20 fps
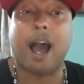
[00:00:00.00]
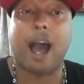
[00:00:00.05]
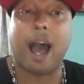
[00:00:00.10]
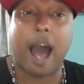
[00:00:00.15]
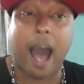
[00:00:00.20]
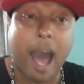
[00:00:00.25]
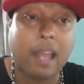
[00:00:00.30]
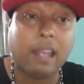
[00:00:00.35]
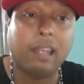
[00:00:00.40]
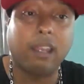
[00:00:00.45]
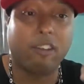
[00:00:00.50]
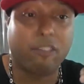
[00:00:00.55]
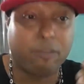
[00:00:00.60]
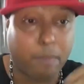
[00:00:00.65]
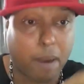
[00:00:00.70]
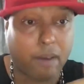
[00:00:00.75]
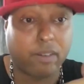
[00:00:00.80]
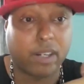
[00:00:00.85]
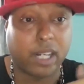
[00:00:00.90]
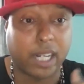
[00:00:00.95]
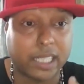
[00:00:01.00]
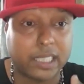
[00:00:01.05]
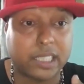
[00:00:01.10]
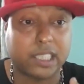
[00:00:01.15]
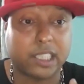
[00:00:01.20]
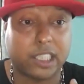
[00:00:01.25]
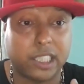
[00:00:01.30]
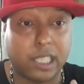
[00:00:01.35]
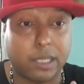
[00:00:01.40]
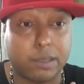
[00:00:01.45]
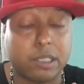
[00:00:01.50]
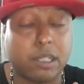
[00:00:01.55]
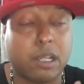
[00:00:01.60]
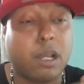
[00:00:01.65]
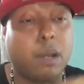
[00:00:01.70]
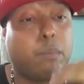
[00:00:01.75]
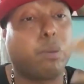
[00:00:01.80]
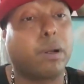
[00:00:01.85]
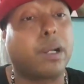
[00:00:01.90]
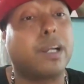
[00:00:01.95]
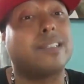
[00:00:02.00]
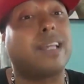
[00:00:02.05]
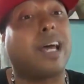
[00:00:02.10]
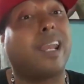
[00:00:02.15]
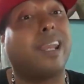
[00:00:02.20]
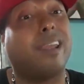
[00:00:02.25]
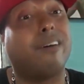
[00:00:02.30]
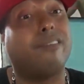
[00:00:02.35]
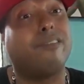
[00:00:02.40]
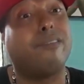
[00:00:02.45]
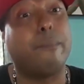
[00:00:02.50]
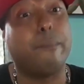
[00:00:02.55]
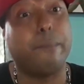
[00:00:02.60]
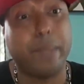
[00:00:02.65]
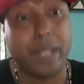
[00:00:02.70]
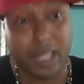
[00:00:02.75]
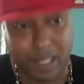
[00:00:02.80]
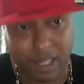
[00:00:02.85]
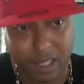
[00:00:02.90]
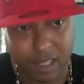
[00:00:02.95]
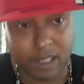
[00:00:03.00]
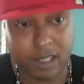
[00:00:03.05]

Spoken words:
I love my relationships because I love me.